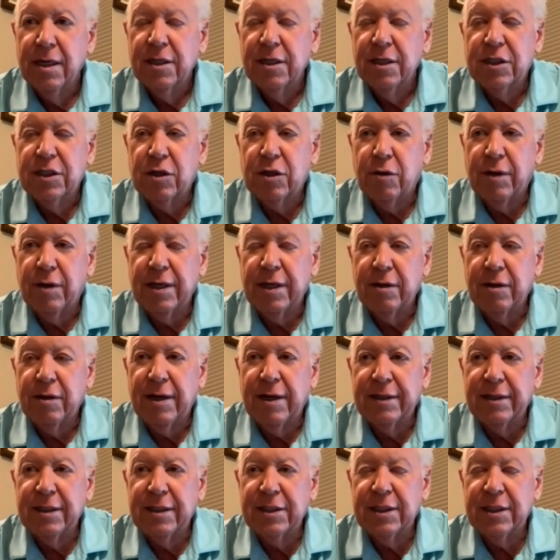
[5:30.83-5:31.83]
So
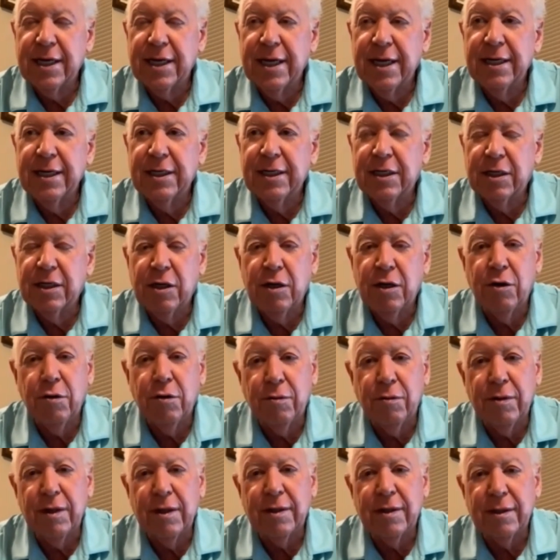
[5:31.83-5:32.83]
I decided to
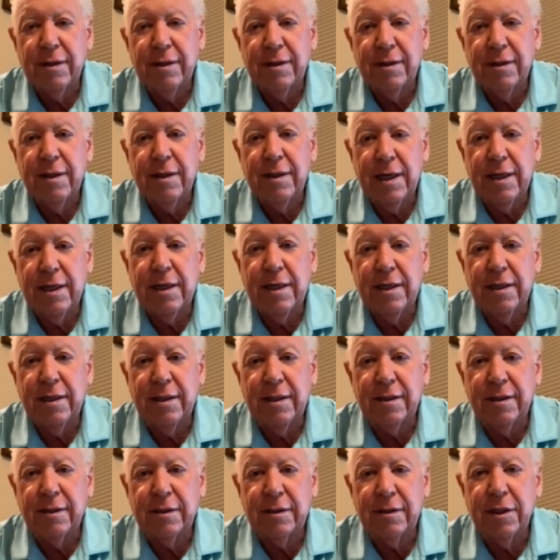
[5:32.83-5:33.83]
go
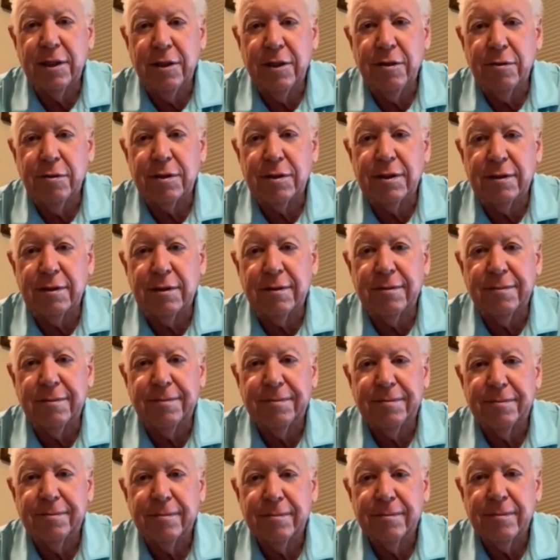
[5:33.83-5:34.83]
to Houston,
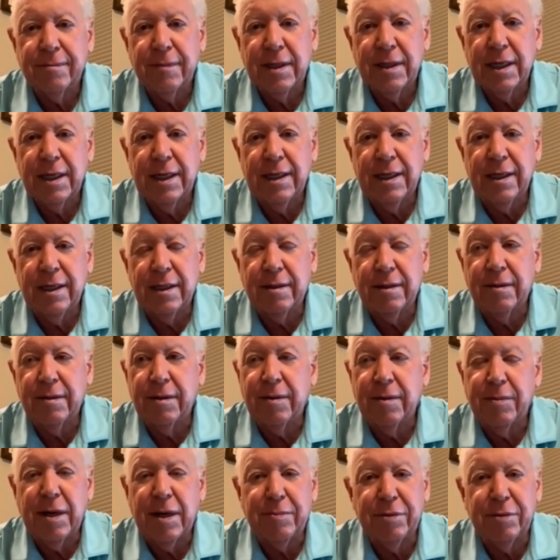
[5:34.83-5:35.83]
and I
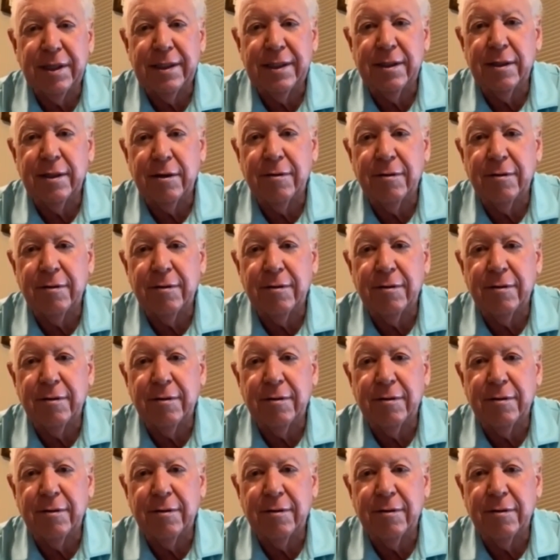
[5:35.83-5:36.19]
played there.